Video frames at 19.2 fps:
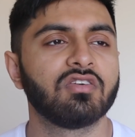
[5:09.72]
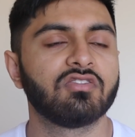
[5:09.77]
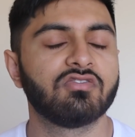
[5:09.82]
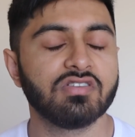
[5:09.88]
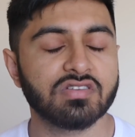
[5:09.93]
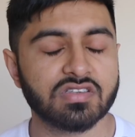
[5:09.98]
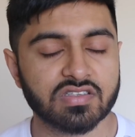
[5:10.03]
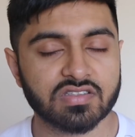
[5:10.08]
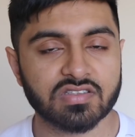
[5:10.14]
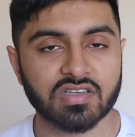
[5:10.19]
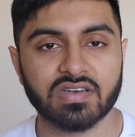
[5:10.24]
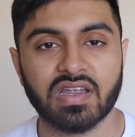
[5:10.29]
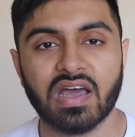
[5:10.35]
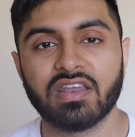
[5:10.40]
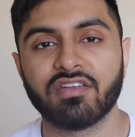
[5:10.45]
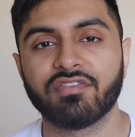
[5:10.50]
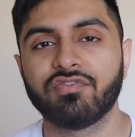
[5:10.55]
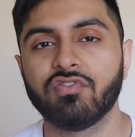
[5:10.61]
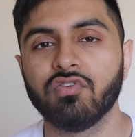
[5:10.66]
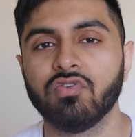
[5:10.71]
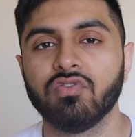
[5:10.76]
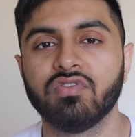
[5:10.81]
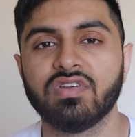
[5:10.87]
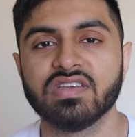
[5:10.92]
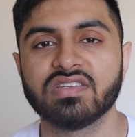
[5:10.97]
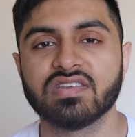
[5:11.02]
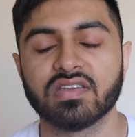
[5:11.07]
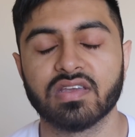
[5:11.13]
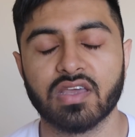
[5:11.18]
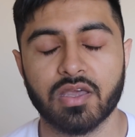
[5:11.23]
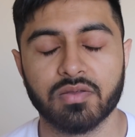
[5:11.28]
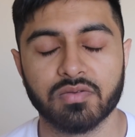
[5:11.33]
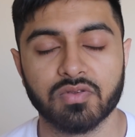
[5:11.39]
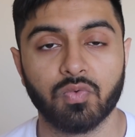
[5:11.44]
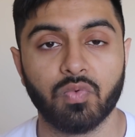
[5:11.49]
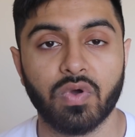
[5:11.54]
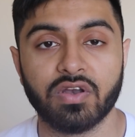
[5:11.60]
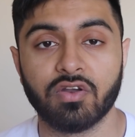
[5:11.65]
Christensen had a few decent
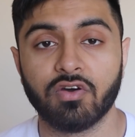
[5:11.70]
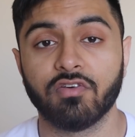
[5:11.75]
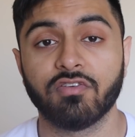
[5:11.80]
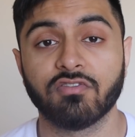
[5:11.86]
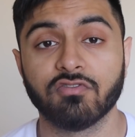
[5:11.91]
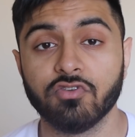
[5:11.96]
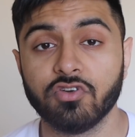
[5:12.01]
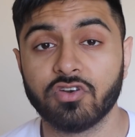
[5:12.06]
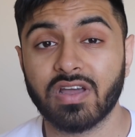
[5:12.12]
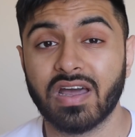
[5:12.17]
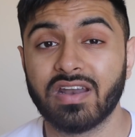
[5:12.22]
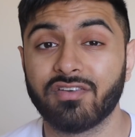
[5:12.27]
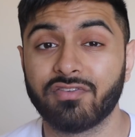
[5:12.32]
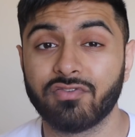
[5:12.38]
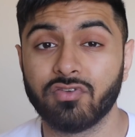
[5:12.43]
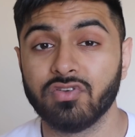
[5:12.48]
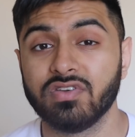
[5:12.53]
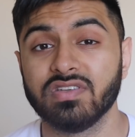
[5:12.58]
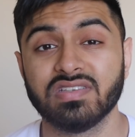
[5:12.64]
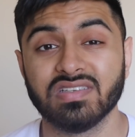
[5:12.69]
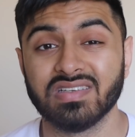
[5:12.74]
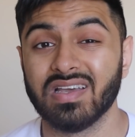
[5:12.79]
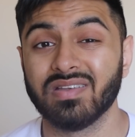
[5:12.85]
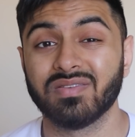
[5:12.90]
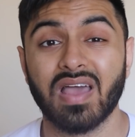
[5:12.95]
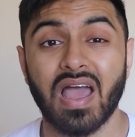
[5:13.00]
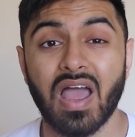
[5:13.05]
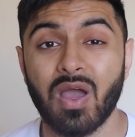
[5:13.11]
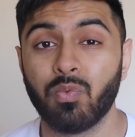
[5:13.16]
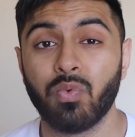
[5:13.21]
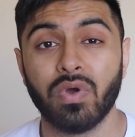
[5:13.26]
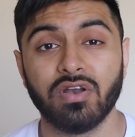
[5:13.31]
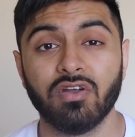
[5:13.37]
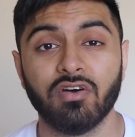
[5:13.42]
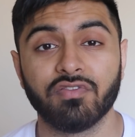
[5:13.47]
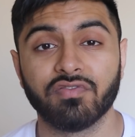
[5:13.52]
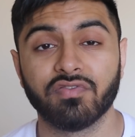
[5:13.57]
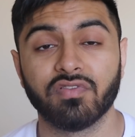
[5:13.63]
games, went off. Rudiger had a few decent games and
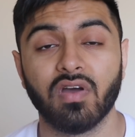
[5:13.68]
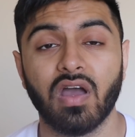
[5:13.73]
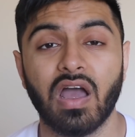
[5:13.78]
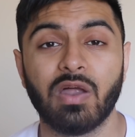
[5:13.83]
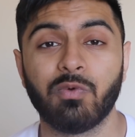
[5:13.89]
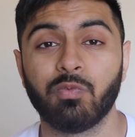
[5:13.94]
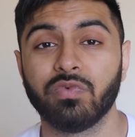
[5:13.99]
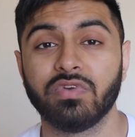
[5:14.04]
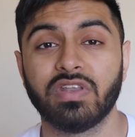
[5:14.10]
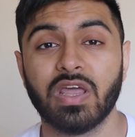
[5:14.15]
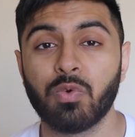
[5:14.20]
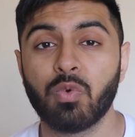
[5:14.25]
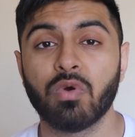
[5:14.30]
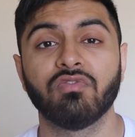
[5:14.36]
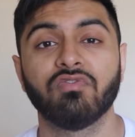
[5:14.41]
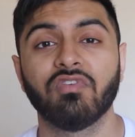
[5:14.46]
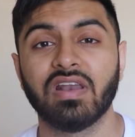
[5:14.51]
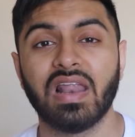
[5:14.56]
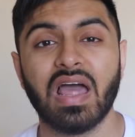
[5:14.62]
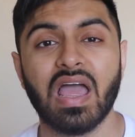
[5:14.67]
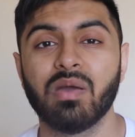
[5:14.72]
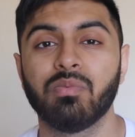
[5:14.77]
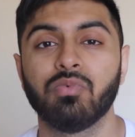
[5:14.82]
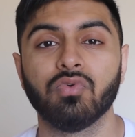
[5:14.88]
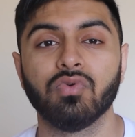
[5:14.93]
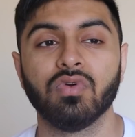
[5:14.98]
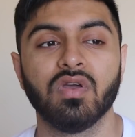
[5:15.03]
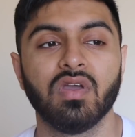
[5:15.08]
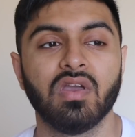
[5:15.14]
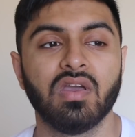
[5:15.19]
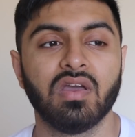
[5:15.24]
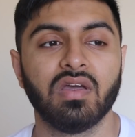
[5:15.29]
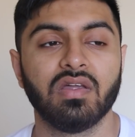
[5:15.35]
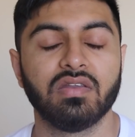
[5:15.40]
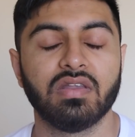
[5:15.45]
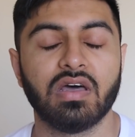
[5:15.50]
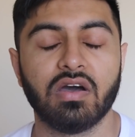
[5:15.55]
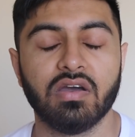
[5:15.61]
went off. And they weren't reliable.
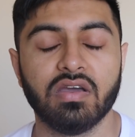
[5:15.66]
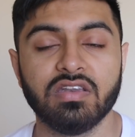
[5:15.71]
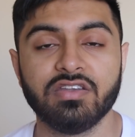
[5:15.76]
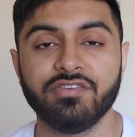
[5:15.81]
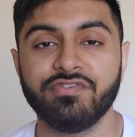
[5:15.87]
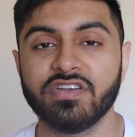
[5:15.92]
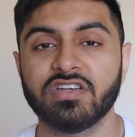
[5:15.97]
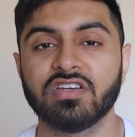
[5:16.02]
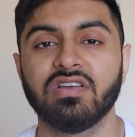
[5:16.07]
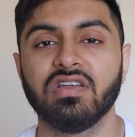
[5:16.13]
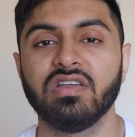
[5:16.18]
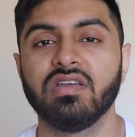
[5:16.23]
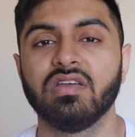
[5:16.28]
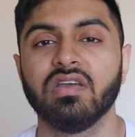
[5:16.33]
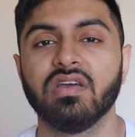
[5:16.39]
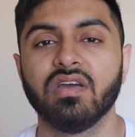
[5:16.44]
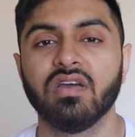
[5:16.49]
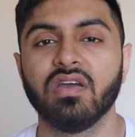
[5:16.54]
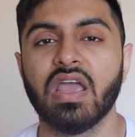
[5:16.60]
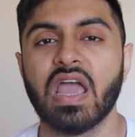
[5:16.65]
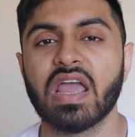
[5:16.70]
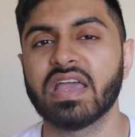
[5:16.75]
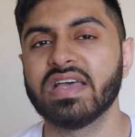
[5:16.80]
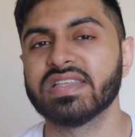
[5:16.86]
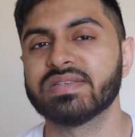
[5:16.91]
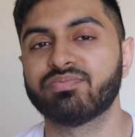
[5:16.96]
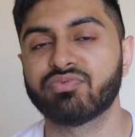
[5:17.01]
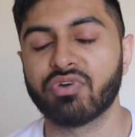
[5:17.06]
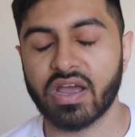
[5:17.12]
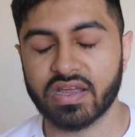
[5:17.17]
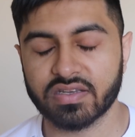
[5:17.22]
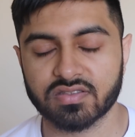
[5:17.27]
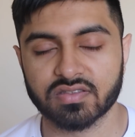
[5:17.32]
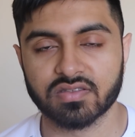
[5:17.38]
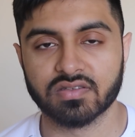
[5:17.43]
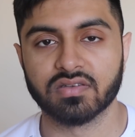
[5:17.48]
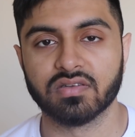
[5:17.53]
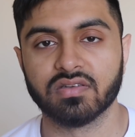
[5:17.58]
Now, individually, against
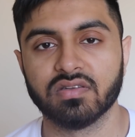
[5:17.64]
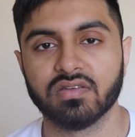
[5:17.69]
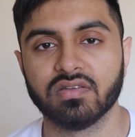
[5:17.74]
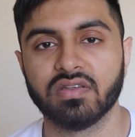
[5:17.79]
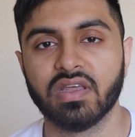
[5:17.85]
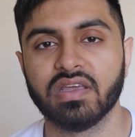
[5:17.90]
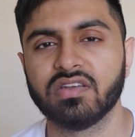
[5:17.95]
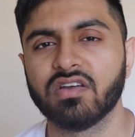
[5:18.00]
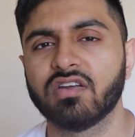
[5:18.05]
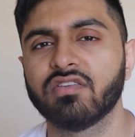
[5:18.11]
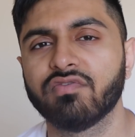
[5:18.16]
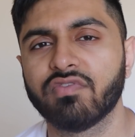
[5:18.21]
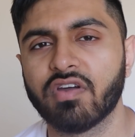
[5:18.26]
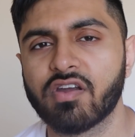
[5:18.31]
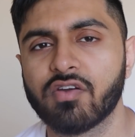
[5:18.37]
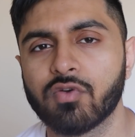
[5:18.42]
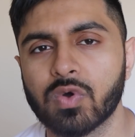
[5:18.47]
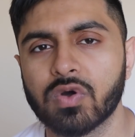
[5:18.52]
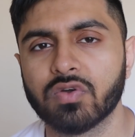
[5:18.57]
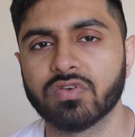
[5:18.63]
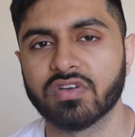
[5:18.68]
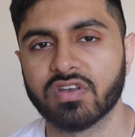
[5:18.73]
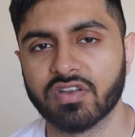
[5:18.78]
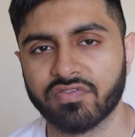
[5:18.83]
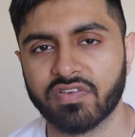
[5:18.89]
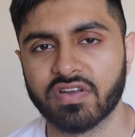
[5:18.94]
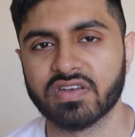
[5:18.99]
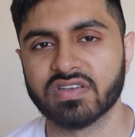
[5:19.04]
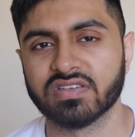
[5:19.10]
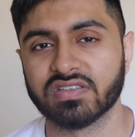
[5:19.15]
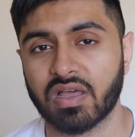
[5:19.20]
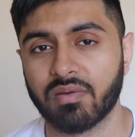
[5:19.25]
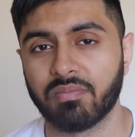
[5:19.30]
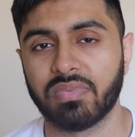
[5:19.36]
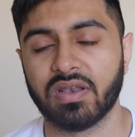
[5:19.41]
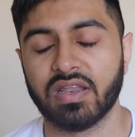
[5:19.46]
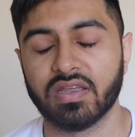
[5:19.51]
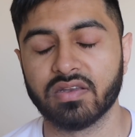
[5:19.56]
Brighton, they done very well, the defenders
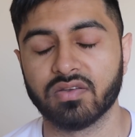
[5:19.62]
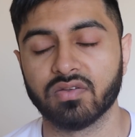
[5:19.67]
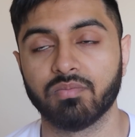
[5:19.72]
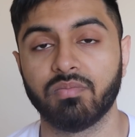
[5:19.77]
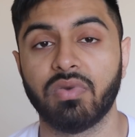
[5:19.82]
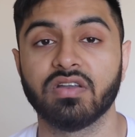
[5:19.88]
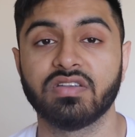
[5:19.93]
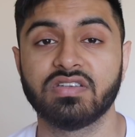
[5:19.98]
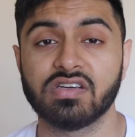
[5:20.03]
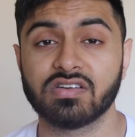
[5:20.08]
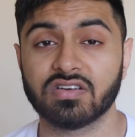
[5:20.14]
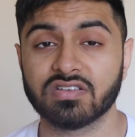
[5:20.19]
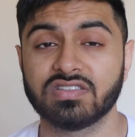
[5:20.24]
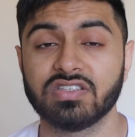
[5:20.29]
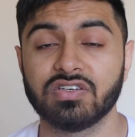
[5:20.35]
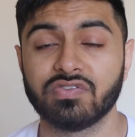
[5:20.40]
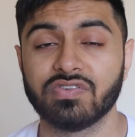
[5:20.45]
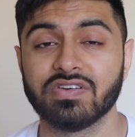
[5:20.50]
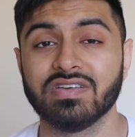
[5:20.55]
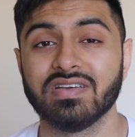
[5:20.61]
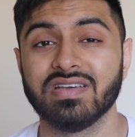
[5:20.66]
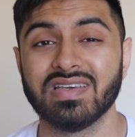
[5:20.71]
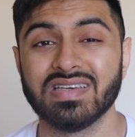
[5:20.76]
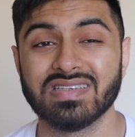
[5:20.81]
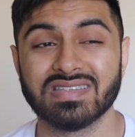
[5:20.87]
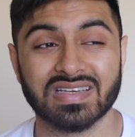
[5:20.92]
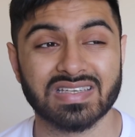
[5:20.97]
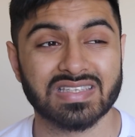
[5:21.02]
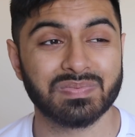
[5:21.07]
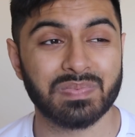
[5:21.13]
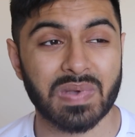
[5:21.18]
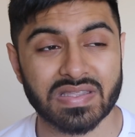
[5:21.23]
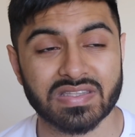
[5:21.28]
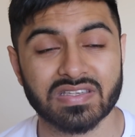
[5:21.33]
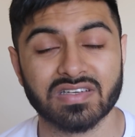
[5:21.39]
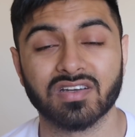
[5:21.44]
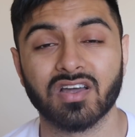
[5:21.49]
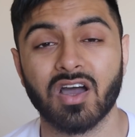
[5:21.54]
that played. But Thiago Silva is
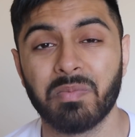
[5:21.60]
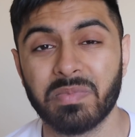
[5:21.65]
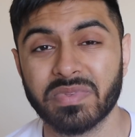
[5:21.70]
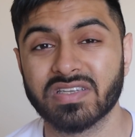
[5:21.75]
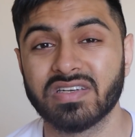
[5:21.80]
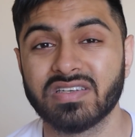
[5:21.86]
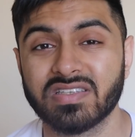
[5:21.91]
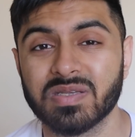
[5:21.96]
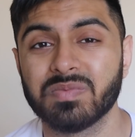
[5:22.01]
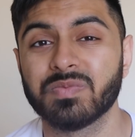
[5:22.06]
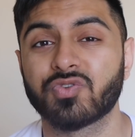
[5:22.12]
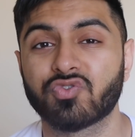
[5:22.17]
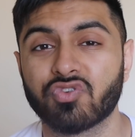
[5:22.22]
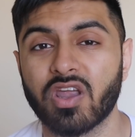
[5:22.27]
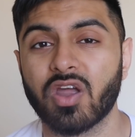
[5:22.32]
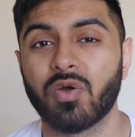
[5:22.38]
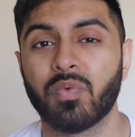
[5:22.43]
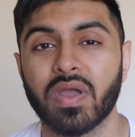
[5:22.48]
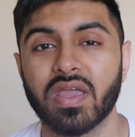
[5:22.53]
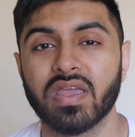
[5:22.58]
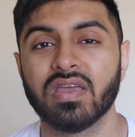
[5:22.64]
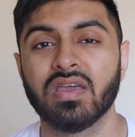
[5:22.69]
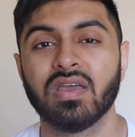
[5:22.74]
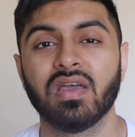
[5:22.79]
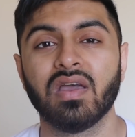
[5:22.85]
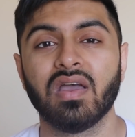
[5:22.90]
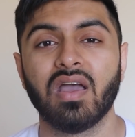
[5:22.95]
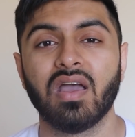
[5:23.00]
expected to come into the team straight away